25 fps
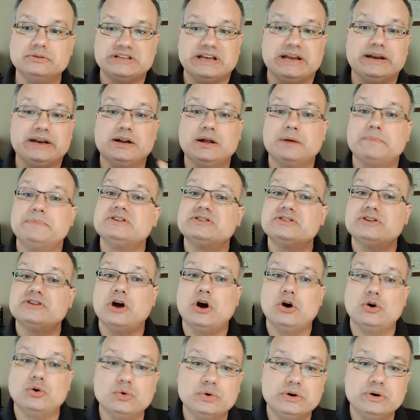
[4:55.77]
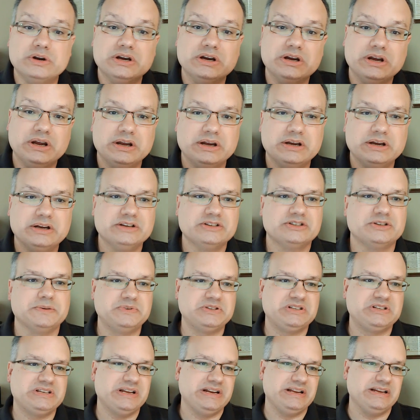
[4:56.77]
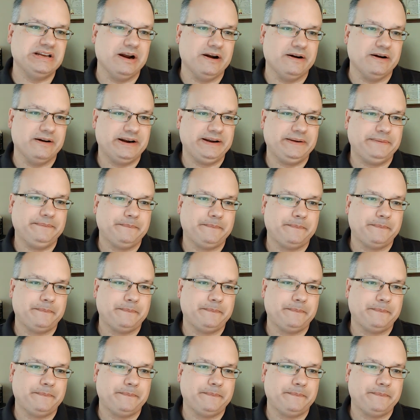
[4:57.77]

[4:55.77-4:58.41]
set it up as its own subsidiary.